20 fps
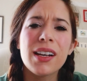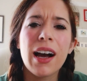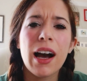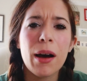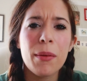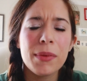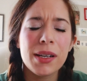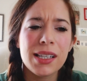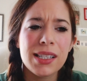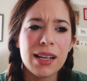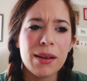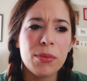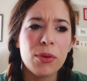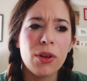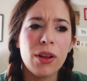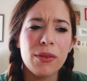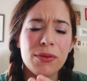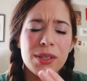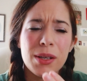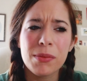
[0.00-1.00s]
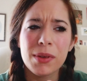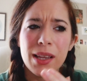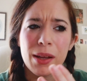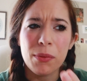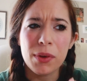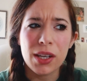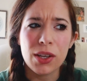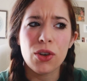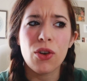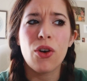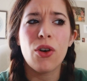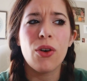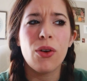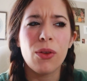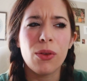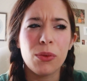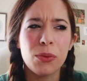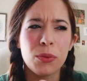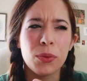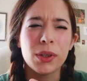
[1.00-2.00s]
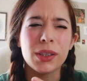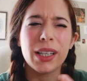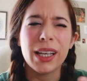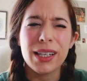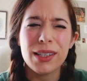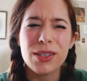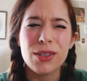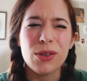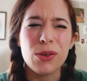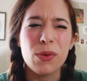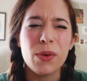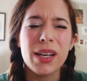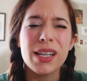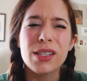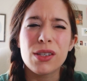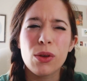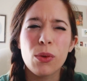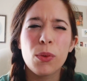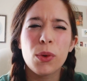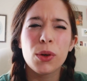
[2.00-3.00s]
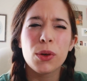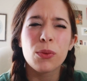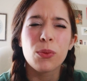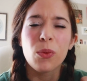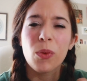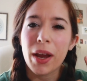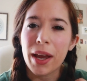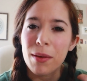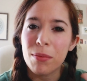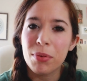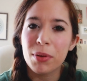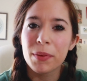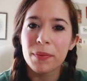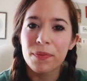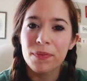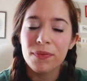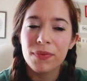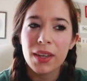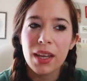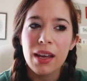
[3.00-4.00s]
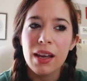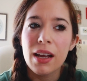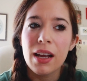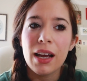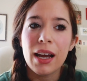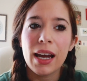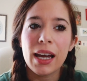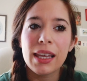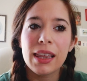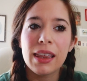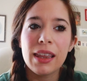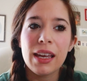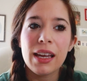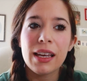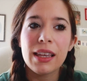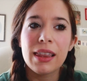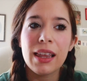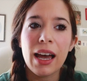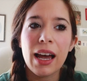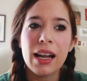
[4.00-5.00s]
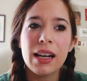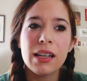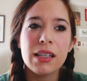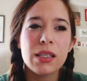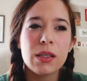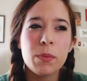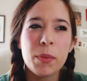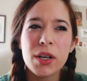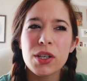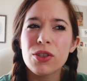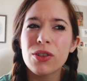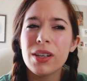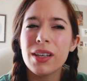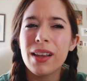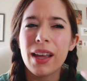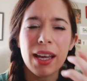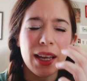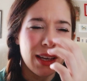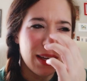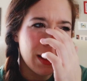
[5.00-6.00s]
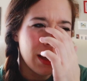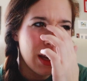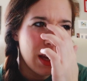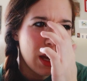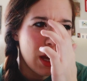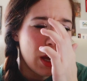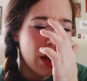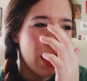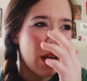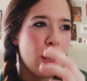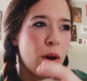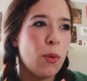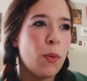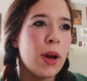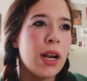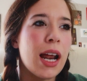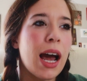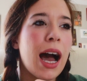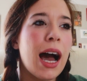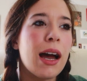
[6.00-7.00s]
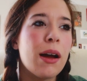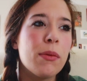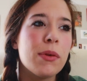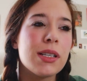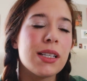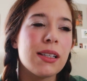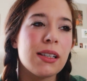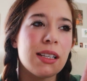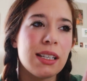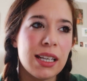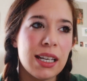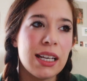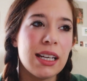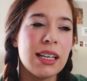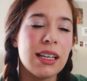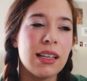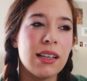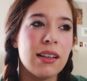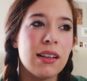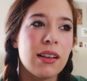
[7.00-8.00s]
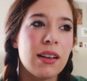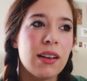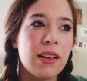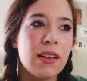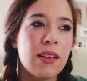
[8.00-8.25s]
common example of something that we can all relate to is the word rape. I think that, especially, like, when I was a kid,